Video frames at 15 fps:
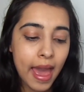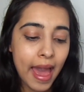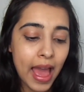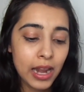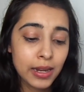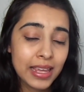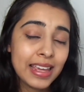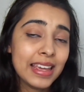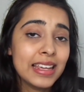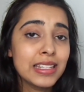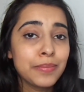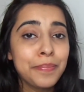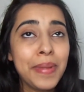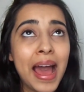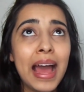and it
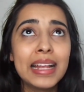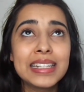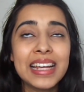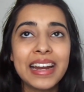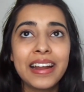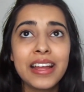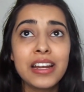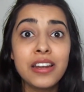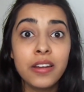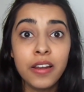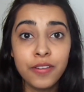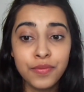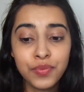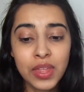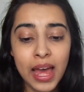is matte, and I
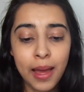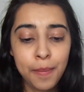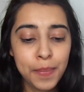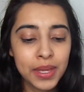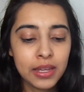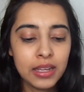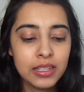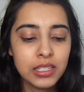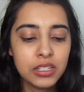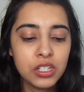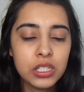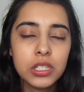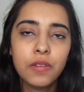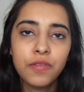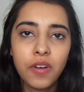love that because I
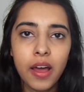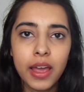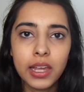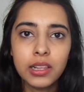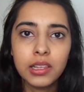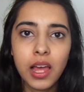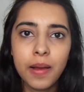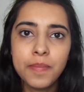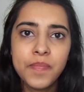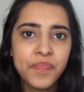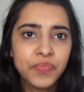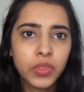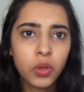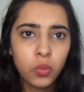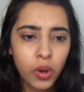just find that
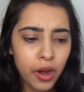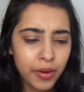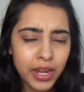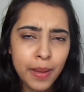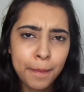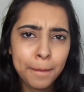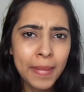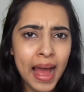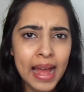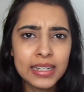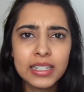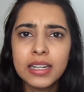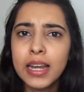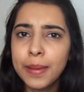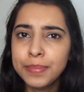wearing a matte
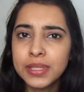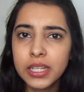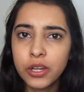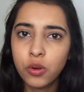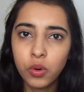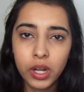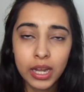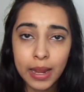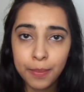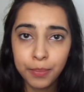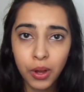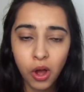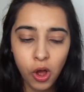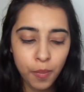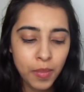lipstick or a lip
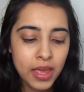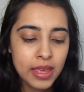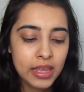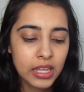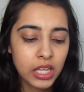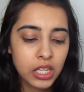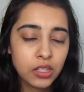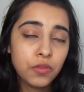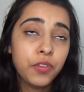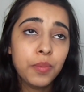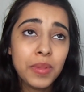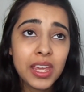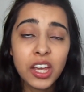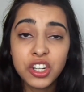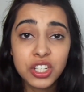balm, for
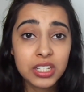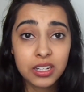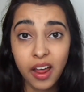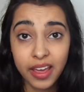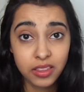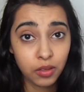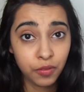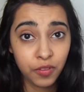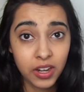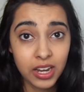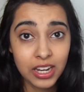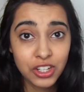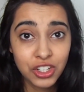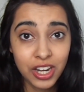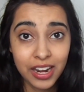me, I just like the
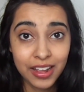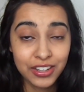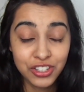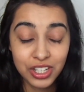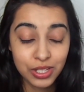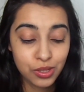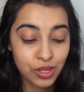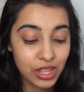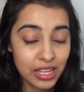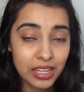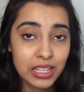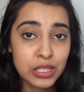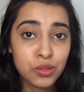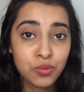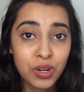finish and I just think
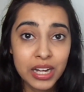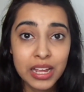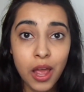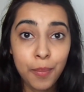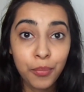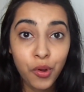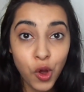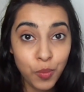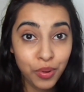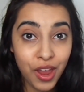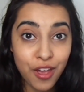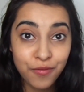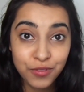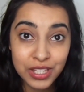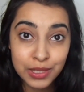it's really
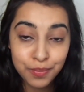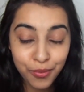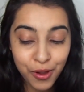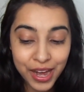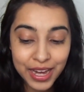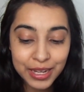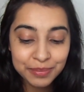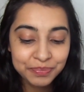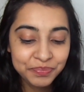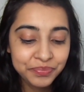appropriate for spring.